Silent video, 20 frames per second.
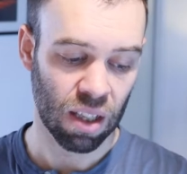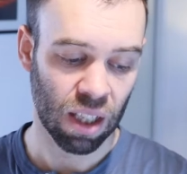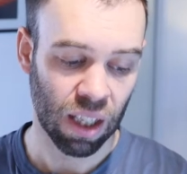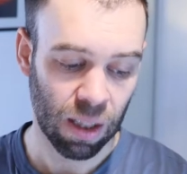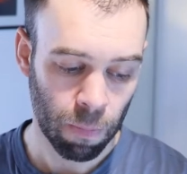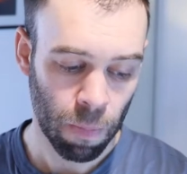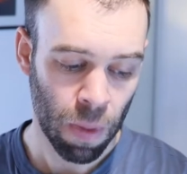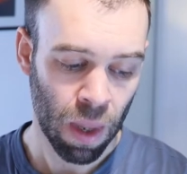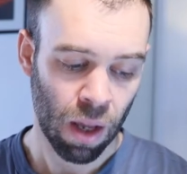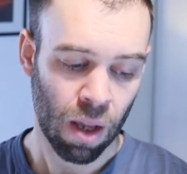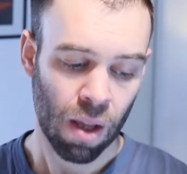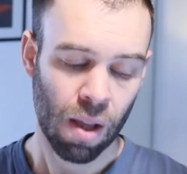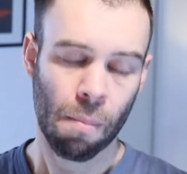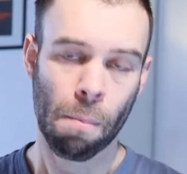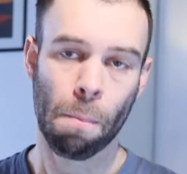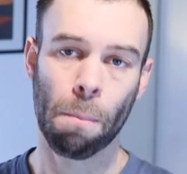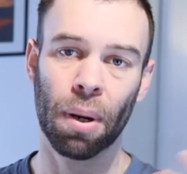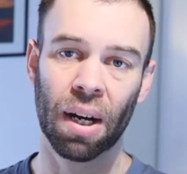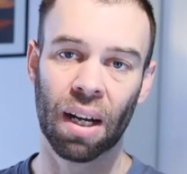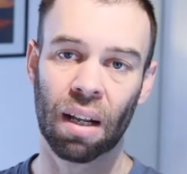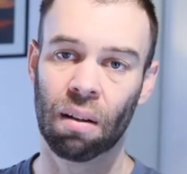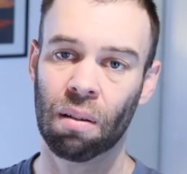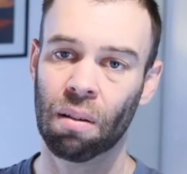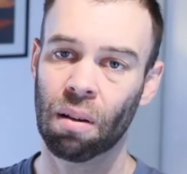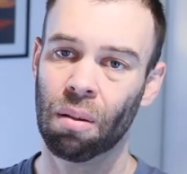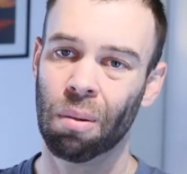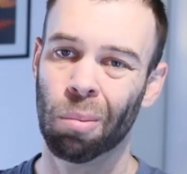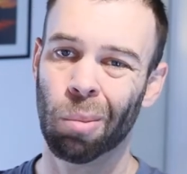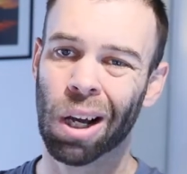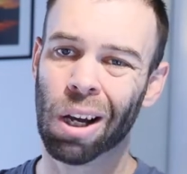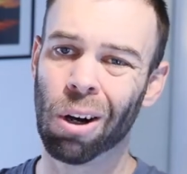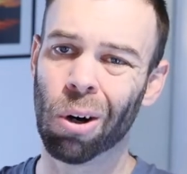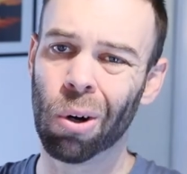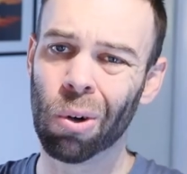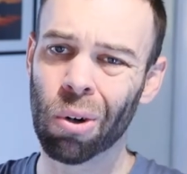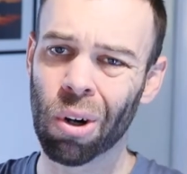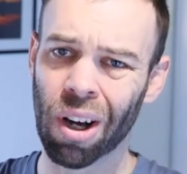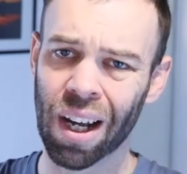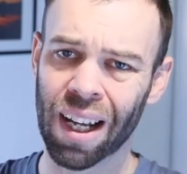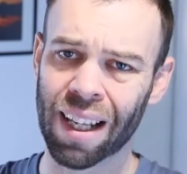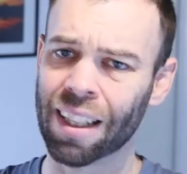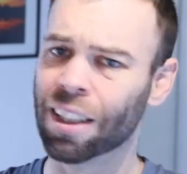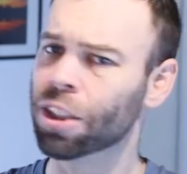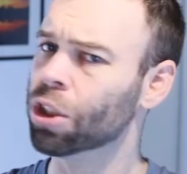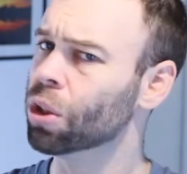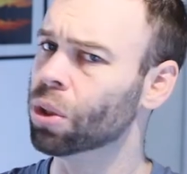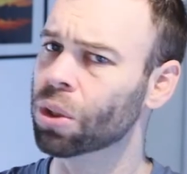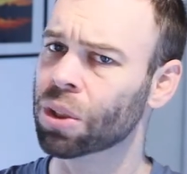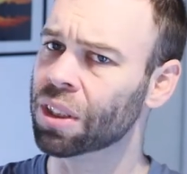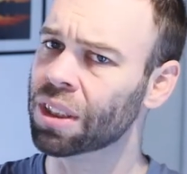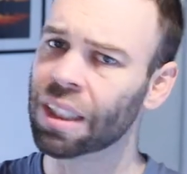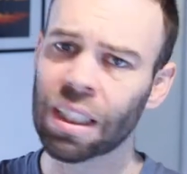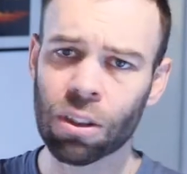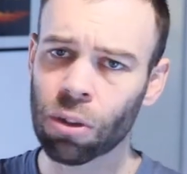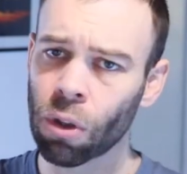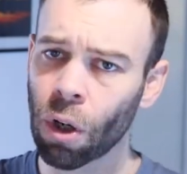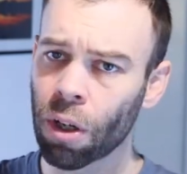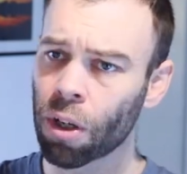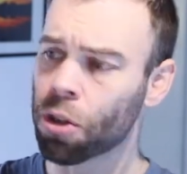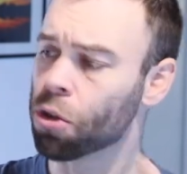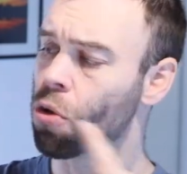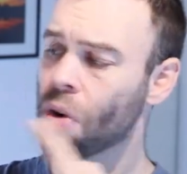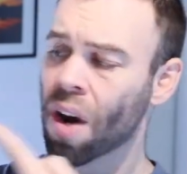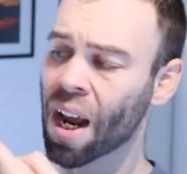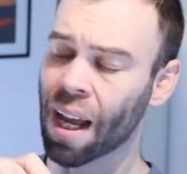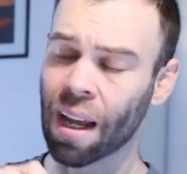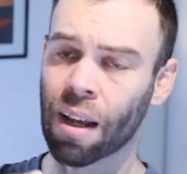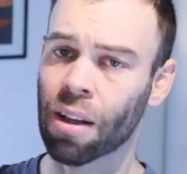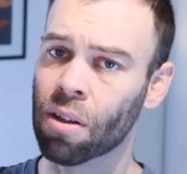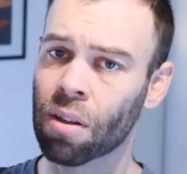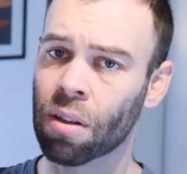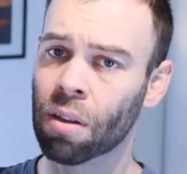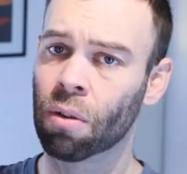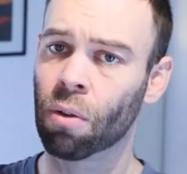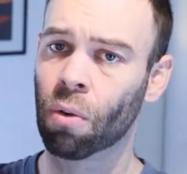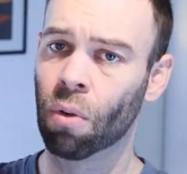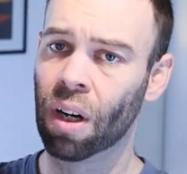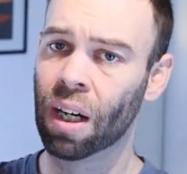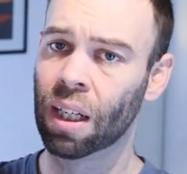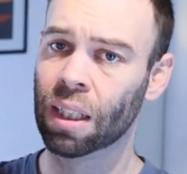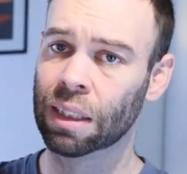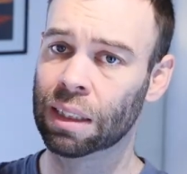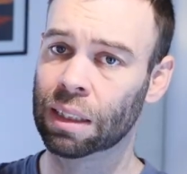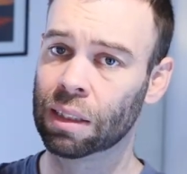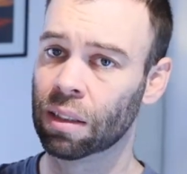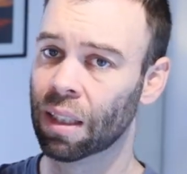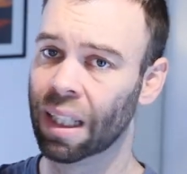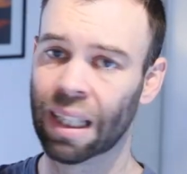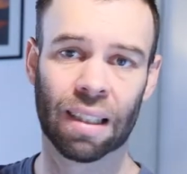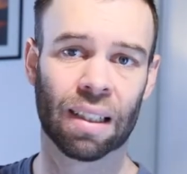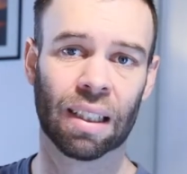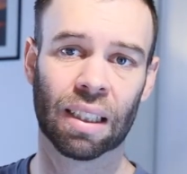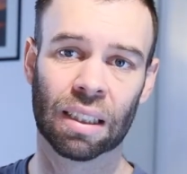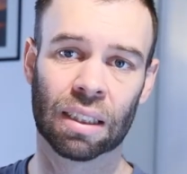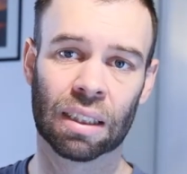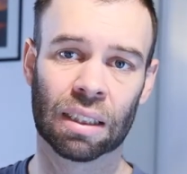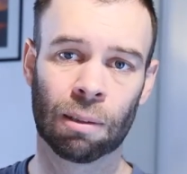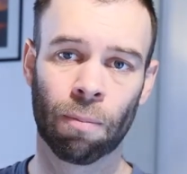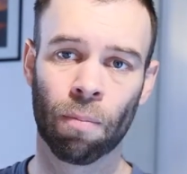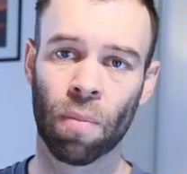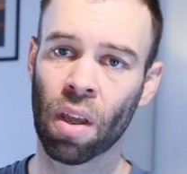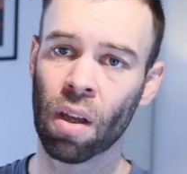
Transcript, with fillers: of thing, but my old hiking shoes did not attract grass like this.